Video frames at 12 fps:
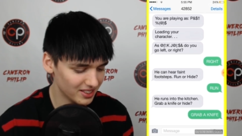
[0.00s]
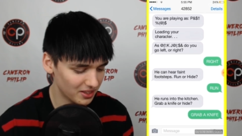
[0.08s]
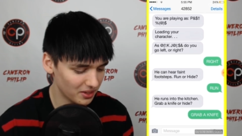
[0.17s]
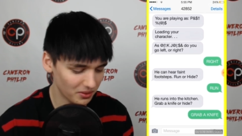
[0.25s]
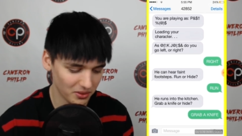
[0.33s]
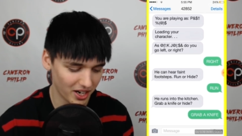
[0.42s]

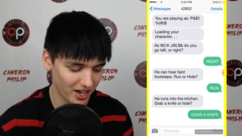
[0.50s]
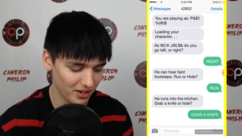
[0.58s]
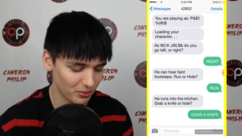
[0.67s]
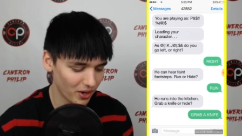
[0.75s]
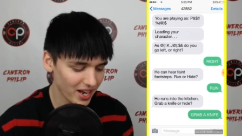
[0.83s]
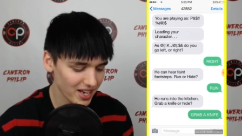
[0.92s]
Oh
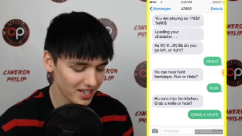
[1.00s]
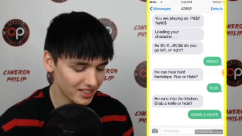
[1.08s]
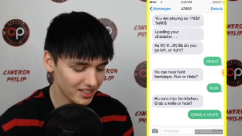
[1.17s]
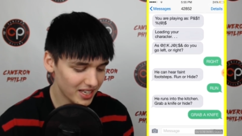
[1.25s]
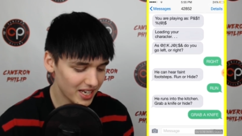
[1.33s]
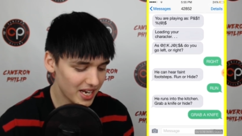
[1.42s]
God, right?
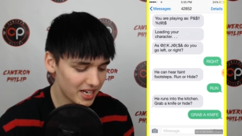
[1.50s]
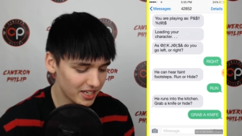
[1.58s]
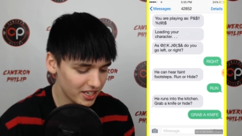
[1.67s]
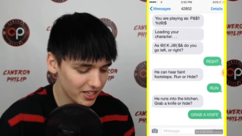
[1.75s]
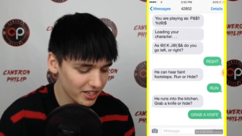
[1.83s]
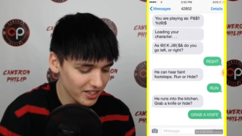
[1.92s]
He can
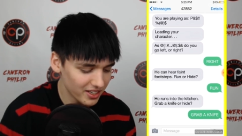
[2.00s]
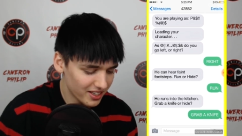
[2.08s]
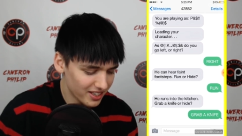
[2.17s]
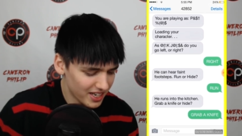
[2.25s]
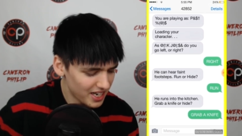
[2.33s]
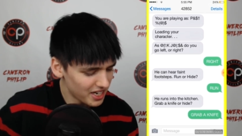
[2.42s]
hear.
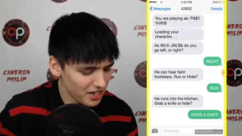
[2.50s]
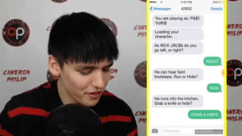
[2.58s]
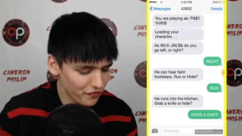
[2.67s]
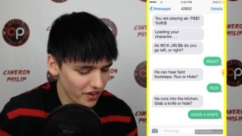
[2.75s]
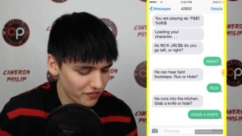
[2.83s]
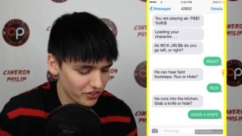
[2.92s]
He can hear
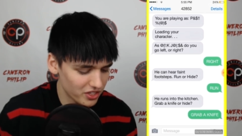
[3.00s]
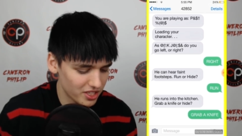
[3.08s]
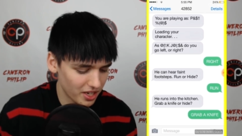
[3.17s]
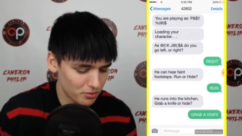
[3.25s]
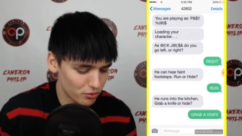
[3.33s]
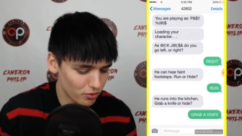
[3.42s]
faint
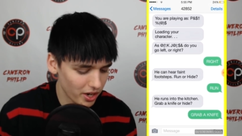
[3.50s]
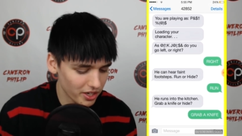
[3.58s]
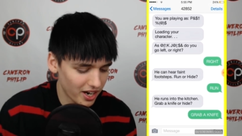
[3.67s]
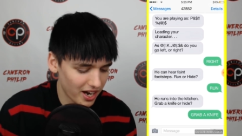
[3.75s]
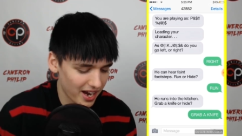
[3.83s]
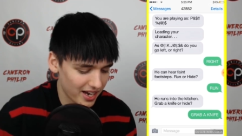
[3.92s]
footsteps. Run
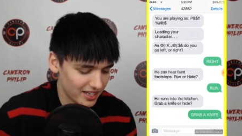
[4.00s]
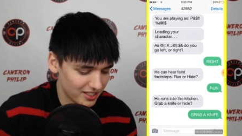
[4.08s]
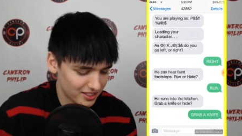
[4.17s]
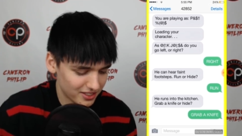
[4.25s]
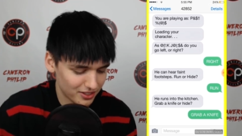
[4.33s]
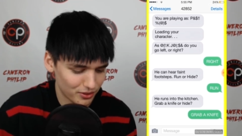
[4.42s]
or hide.
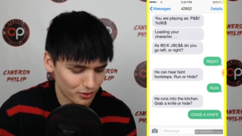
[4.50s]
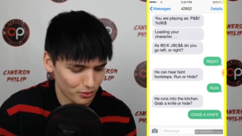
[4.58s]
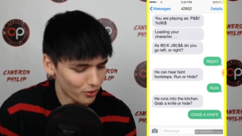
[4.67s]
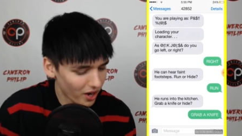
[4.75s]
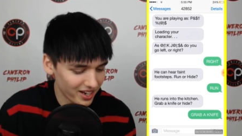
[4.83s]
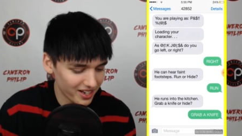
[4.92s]

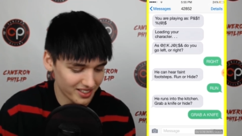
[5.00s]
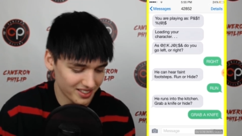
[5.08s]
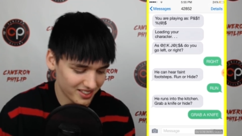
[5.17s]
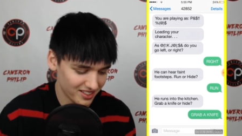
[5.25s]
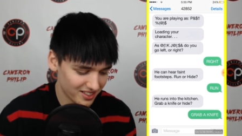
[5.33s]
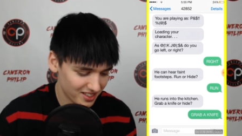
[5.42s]
Run.
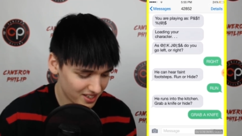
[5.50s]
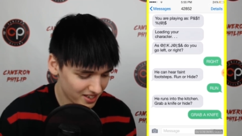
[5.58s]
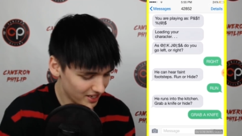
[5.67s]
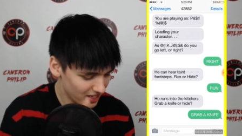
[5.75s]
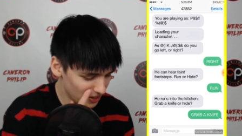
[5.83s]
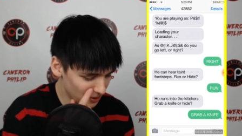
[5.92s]

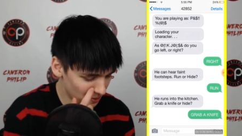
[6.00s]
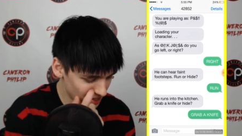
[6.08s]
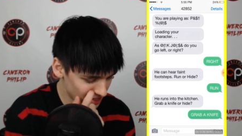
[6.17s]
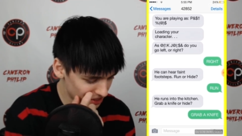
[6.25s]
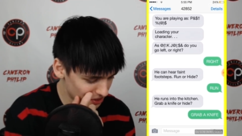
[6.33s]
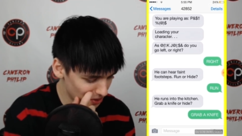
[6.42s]
He
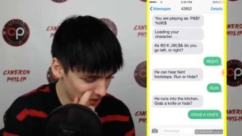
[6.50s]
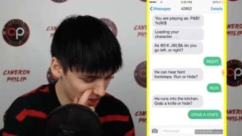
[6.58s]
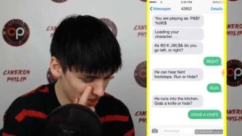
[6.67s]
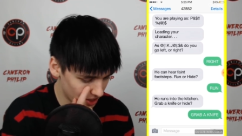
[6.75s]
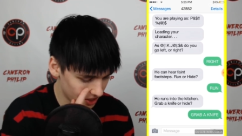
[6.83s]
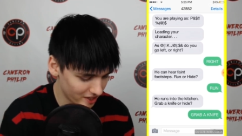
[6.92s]
runs into
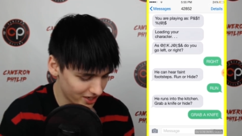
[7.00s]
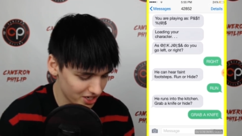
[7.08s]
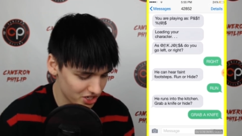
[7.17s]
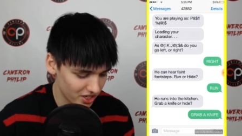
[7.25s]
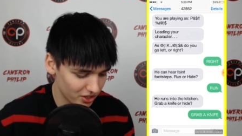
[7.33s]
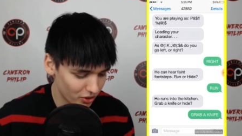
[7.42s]
the
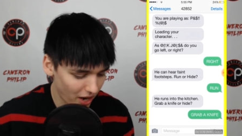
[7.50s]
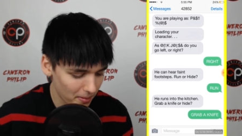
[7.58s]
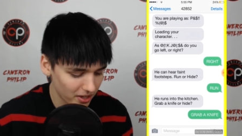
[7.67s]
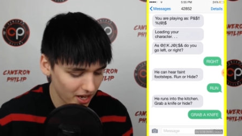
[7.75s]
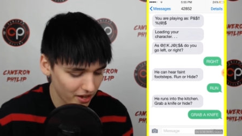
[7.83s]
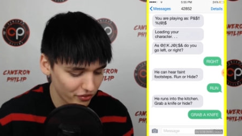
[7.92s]
kitchen. Grab a
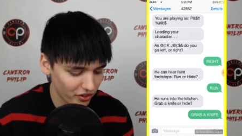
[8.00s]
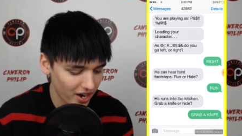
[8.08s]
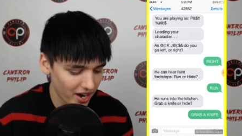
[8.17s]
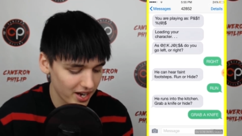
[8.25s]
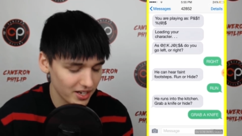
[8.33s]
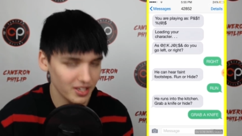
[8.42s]
knife or
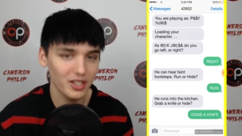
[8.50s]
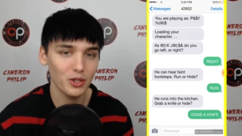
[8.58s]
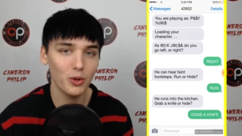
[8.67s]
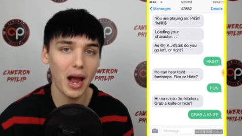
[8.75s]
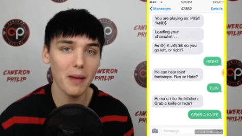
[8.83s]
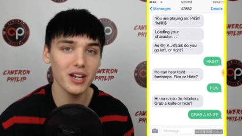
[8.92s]
hide.
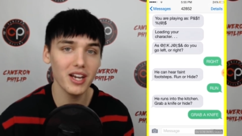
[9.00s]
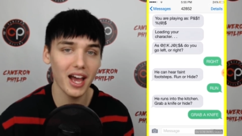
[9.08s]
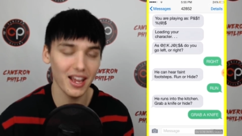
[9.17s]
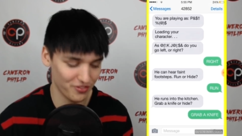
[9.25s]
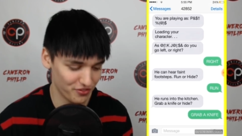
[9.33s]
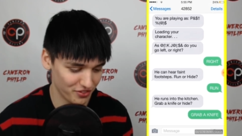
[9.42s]
Grab a
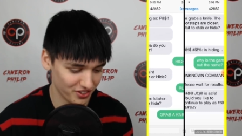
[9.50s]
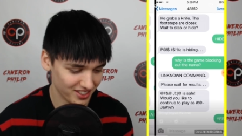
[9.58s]
knife.